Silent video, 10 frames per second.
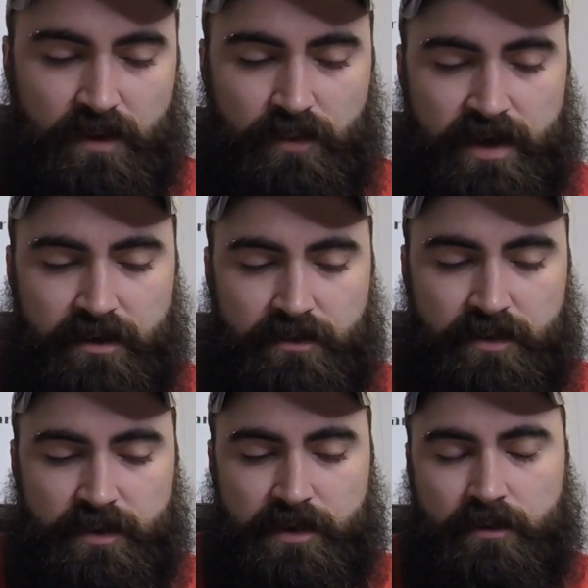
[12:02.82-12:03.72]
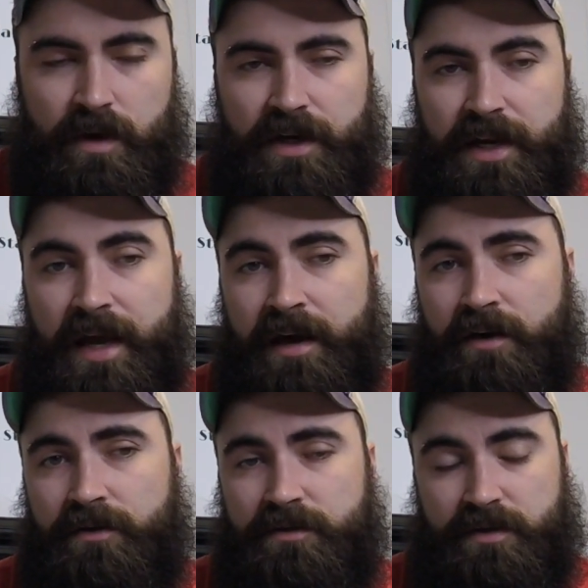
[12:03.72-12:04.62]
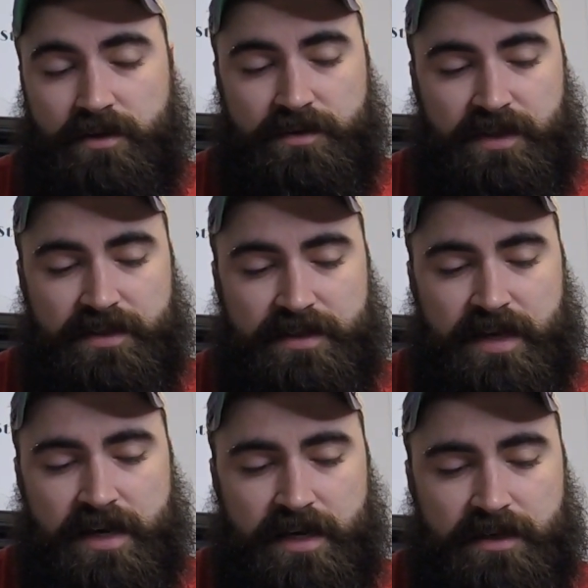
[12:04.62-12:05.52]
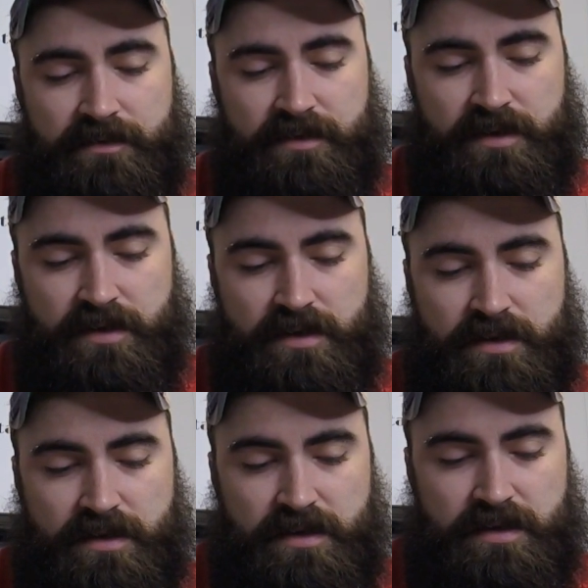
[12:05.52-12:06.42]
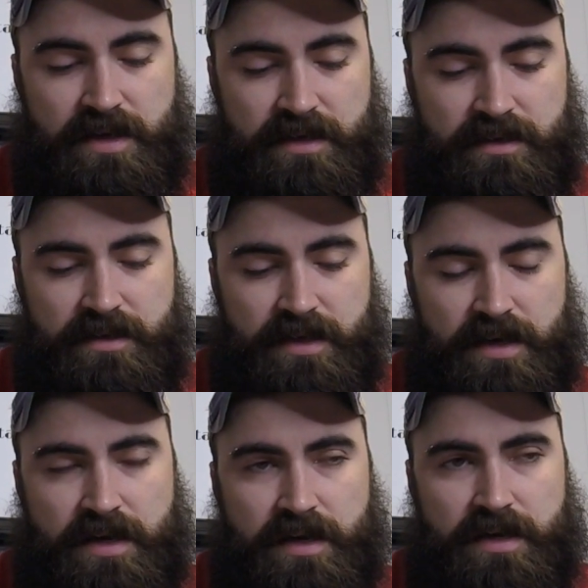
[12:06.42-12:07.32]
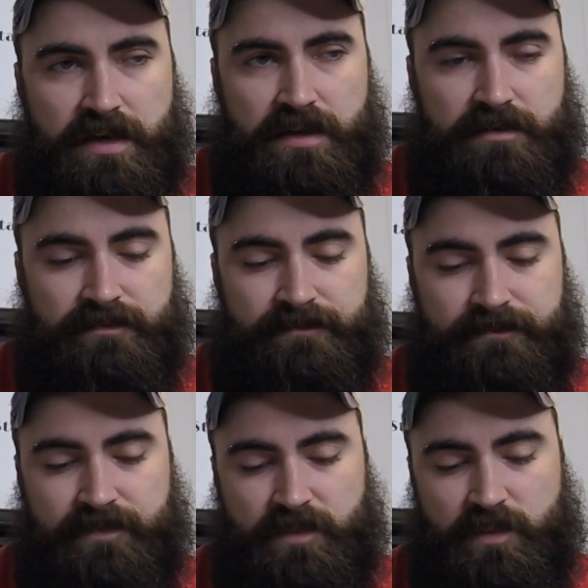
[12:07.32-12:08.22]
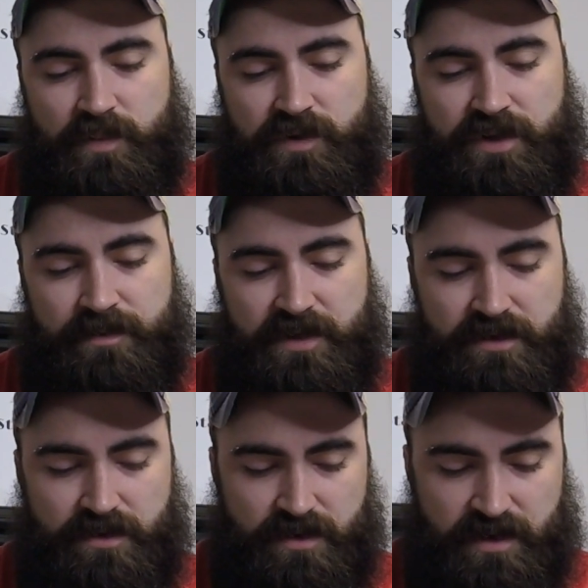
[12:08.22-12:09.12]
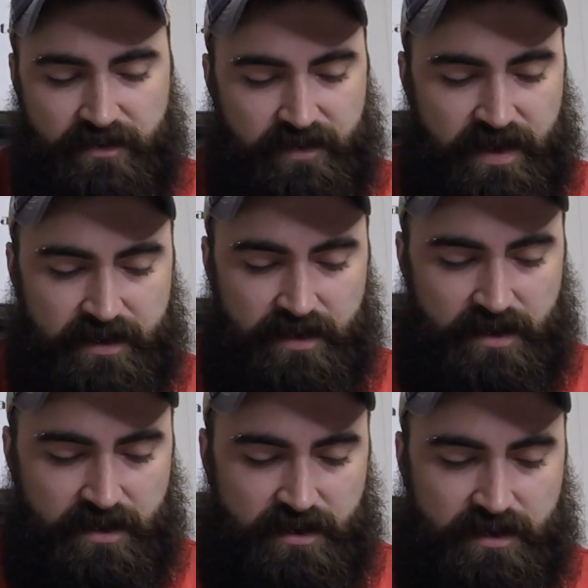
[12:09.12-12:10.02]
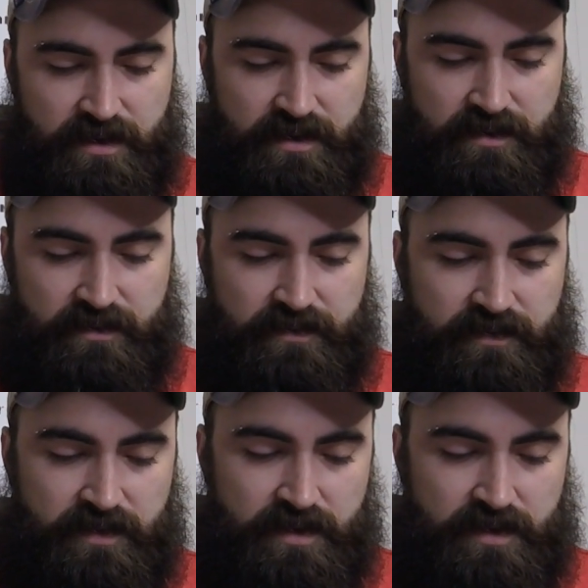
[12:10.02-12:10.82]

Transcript: Well, when we were walking out, there was a sign that said something to the effect of,